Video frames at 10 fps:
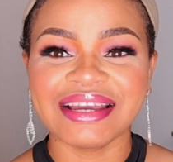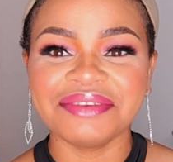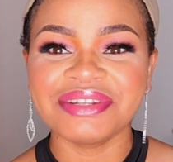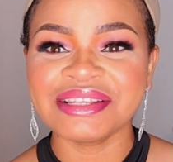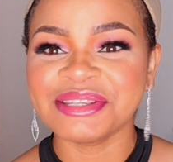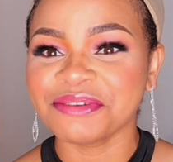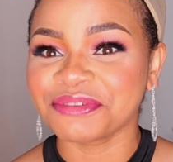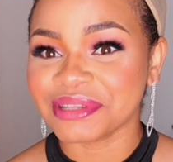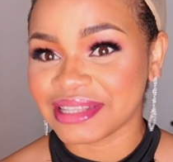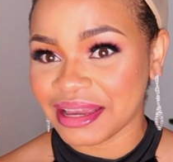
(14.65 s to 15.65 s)
and if this is your
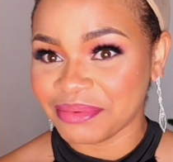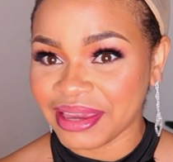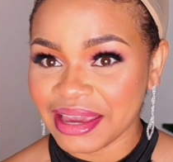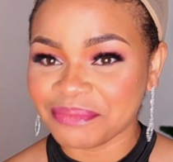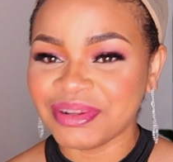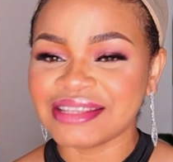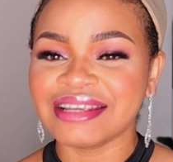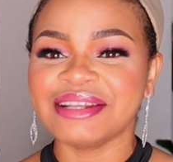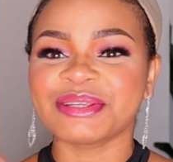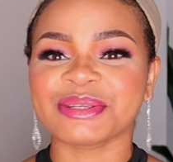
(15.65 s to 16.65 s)
first time here, please
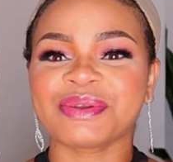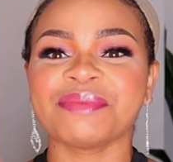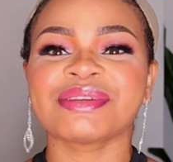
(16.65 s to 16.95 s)
hit the subscribe